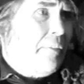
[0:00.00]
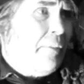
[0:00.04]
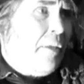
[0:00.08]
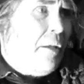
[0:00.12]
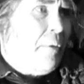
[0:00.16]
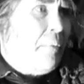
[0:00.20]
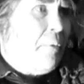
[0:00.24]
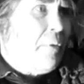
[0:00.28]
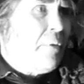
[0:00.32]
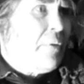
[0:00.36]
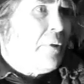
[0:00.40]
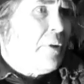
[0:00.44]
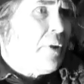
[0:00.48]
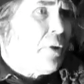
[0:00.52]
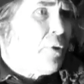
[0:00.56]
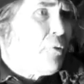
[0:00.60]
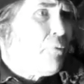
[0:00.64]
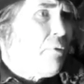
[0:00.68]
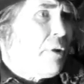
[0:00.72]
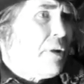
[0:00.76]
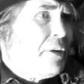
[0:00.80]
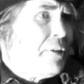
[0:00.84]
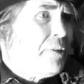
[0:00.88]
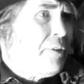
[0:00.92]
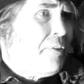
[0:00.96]
they were in a
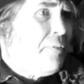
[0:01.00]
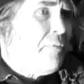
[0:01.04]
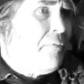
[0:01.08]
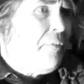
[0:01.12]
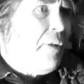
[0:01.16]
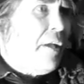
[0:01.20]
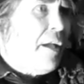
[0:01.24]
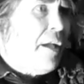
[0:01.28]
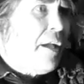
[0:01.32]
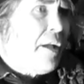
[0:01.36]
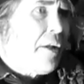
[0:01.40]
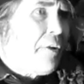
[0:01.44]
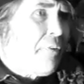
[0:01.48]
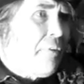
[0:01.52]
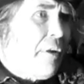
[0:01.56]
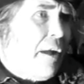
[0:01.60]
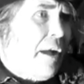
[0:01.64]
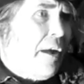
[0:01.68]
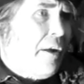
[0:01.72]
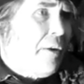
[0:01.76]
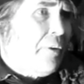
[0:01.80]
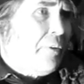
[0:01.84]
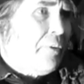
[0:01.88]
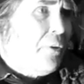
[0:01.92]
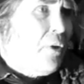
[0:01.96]
great
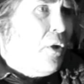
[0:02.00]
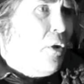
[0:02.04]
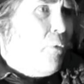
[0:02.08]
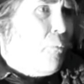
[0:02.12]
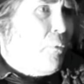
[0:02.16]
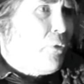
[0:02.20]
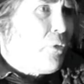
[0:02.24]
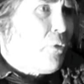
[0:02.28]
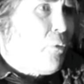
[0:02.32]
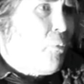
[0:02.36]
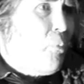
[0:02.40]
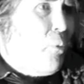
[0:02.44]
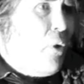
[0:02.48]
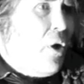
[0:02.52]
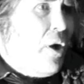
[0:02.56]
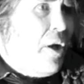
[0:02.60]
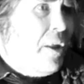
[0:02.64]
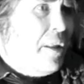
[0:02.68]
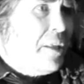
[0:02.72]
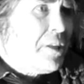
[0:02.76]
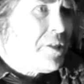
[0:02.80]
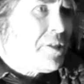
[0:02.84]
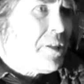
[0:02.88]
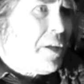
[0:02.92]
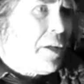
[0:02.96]
fairground, with the
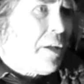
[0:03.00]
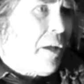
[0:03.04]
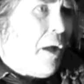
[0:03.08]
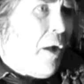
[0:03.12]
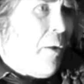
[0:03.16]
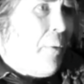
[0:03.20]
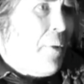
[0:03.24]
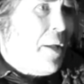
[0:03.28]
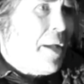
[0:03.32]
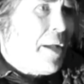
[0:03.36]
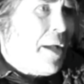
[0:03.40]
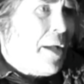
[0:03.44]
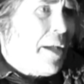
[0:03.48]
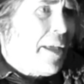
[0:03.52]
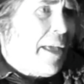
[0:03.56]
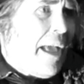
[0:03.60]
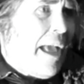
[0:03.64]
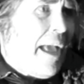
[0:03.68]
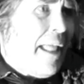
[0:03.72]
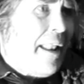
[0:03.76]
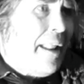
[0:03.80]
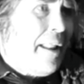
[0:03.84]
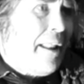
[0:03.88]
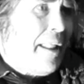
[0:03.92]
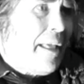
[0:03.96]
Wurlitz going
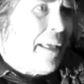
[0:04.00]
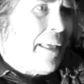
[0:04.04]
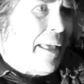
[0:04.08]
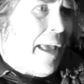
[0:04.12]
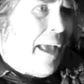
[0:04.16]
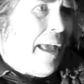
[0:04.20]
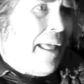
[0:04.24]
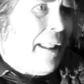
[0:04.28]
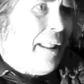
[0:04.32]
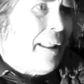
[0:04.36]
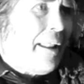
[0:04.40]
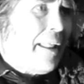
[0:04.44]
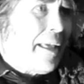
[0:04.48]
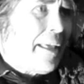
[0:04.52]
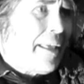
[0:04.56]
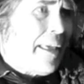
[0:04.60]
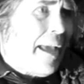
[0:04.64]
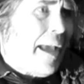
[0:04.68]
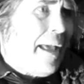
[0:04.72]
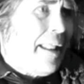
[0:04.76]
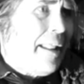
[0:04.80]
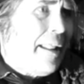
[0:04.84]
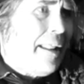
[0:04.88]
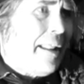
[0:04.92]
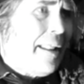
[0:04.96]
again and again and
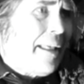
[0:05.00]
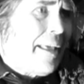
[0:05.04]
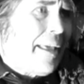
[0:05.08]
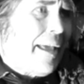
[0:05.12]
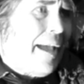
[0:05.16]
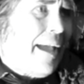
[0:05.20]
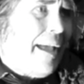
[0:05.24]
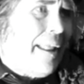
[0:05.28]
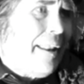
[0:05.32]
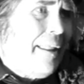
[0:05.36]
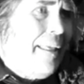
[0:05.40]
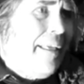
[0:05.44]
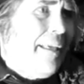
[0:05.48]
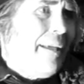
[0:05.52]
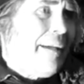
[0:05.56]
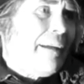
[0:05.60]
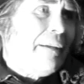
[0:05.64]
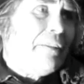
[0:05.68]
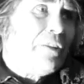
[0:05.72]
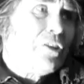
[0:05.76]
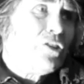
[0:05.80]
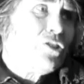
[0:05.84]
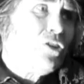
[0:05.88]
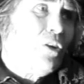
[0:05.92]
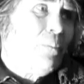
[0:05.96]
again and again.
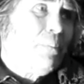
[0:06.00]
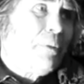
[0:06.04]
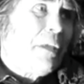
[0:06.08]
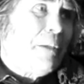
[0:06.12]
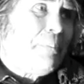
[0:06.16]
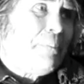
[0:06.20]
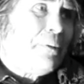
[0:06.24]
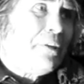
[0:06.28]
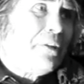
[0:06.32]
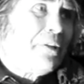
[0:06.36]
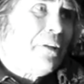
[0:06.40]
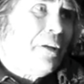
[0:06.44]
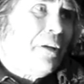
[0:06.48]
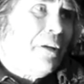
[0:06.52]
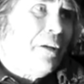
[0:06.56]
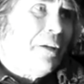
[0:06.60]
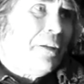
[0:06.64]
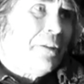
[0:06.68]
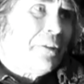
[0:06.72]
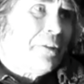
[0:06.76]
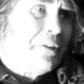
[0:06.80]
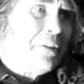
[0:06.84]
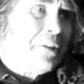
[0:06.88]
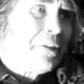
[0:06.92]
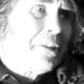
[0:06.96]
And the shopkeeper
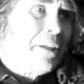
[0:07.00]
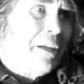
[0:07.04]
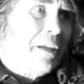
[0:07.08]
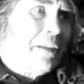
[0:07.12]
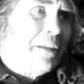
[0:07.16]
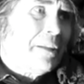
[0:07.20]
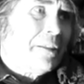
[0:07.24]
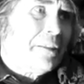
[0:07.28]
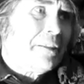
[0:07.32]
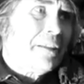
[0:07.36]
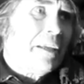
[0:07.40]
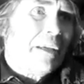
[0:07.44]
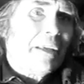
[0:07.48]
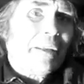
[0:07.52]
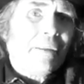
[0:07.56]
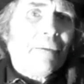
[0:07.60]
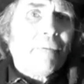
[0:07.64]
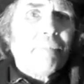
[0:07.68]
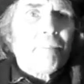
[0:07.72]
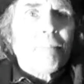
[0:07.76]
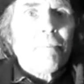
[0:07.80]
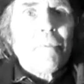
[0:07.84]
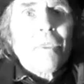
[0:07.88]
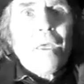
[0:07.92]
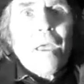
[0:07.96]
turned to the son and said,
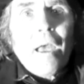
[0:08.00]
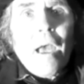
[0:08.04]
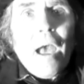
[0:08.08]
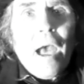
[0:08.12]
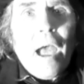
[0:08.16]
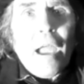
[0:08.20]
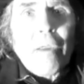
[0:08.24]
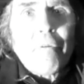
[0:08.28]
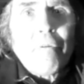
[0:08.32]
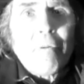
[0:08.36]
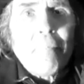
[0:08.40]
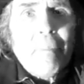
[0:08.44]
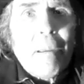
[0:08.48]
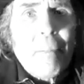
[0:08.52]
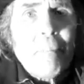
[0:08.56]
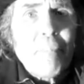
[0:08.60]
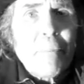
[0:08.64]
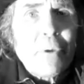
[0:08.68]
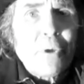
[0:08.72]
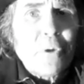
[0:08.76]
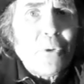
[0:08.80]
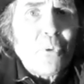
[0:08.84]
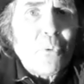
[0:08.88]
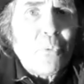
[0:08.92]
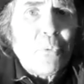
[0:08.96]
"I remember
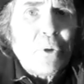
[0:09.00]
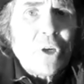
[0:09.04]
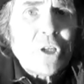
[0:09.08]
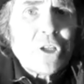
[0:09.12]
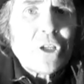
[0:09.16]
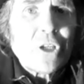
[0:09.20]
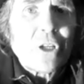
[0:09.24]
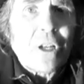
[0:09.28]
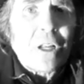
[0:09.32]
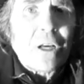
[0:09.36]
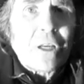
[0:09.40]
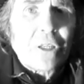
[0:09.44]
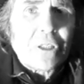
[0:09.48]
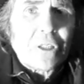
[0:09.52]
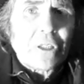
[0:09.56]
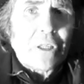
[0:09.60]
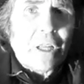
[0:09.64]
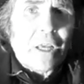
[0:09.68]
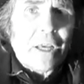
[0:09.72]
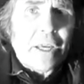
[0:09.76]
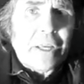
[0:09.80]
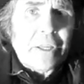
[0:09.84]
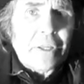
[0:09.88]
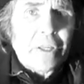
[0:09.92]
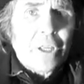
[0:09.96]
you wished last
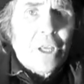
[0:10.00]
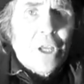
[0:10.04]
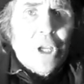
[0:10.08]
night